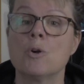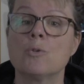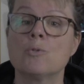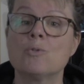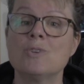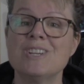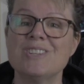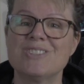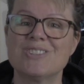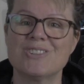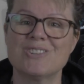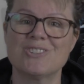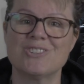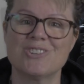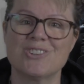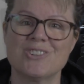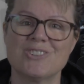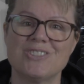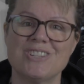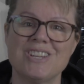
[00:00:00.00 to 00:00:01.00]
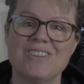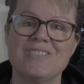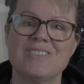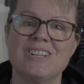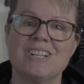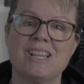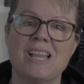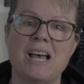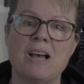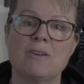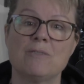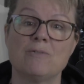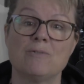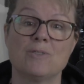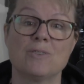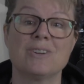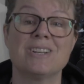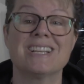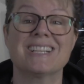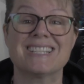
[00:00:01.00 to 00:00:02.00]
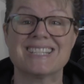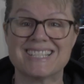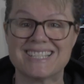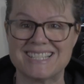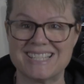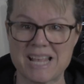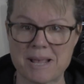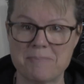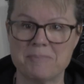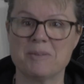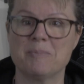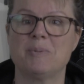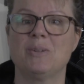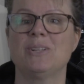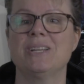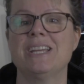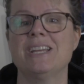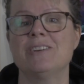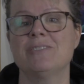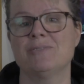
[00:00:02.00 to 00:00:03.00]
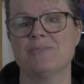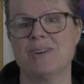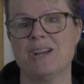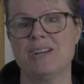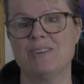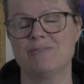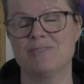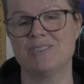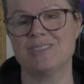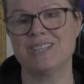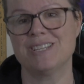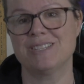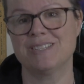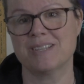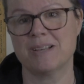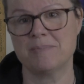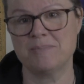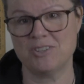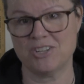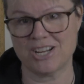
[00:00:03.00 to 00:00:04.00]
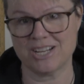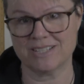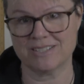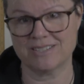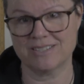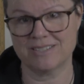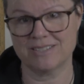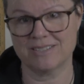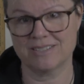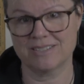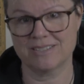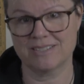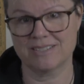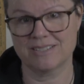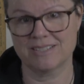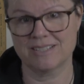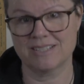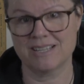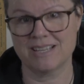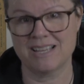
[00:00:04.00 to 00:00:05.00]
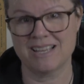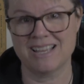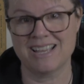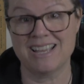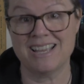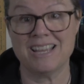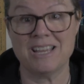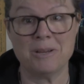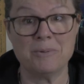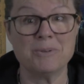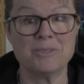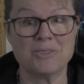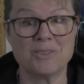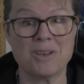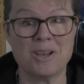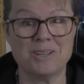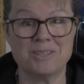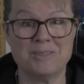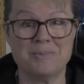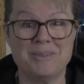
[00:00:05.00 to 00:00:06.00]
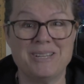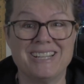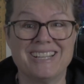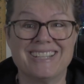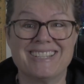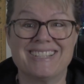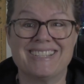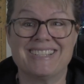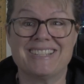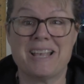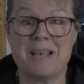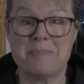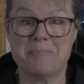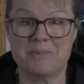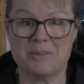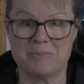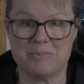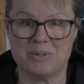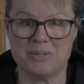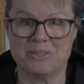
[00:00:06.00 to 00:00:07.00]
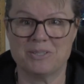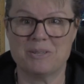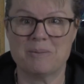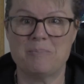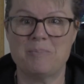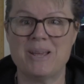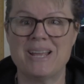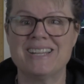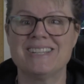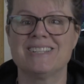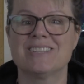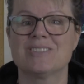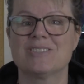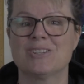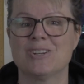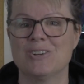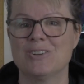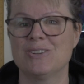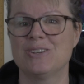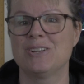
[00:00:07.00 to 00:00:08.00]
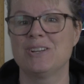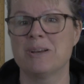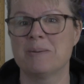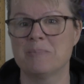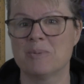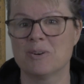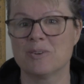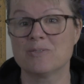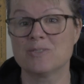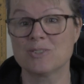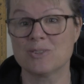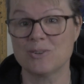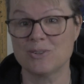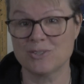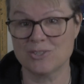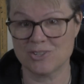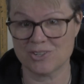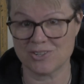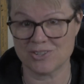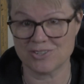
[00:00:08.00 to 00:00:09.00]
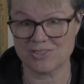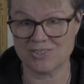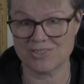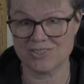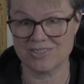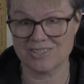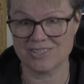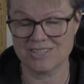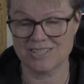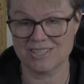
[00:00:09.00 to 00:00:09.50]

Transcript: Researchers even allowed for an acceptable hit rate for these subjects. It was thought to be acceptable to bend a certain number of soldiers.